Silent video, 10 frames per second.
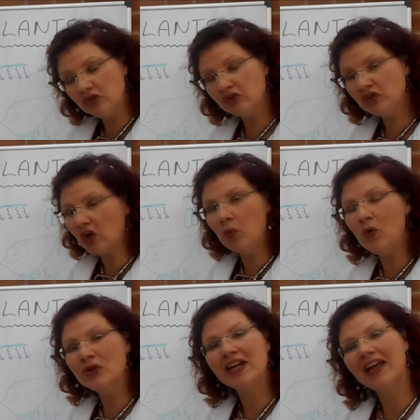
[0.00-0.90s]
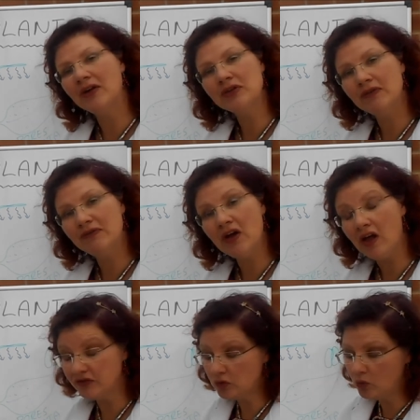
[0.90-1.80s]
suck water out of a
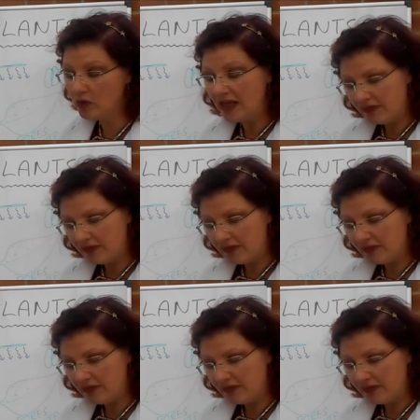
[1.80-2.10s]
vase or